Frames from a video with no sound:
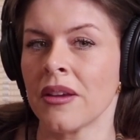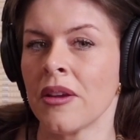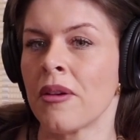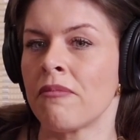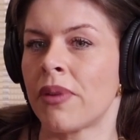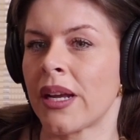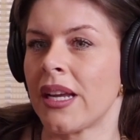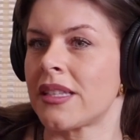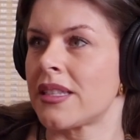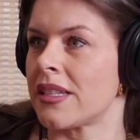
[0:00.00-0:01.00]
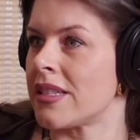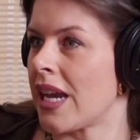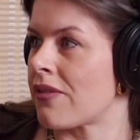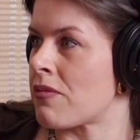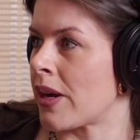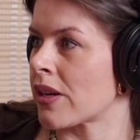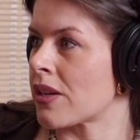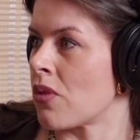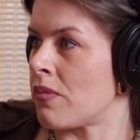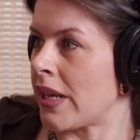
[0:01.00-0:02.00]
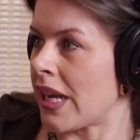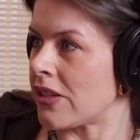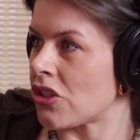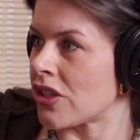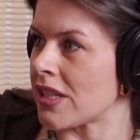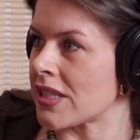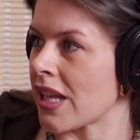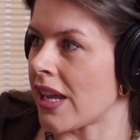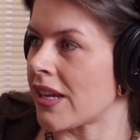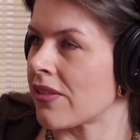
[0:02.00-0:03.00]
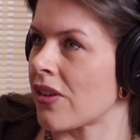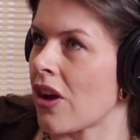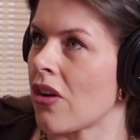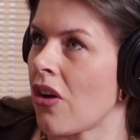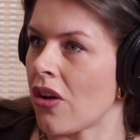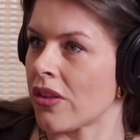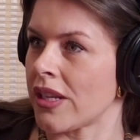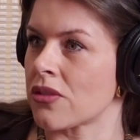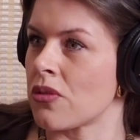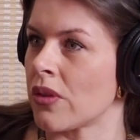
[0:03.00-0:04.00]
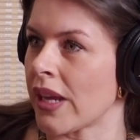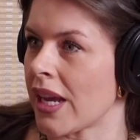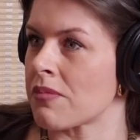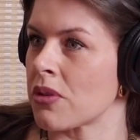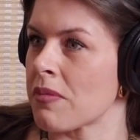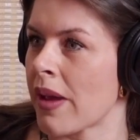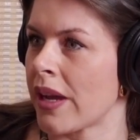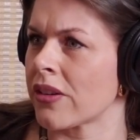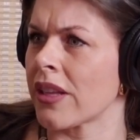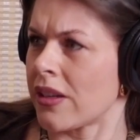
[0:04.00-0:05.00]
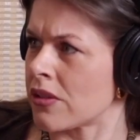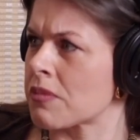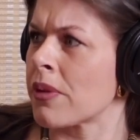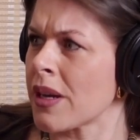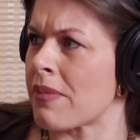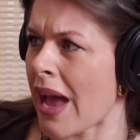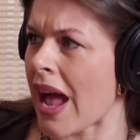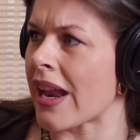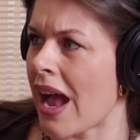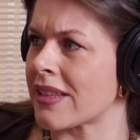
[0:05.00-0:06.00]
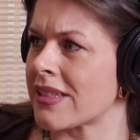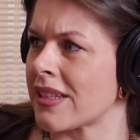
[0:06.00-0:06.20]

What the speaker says: But it's this Native American woman and she's like got all these cool animals behind her. Like it was pretty badass.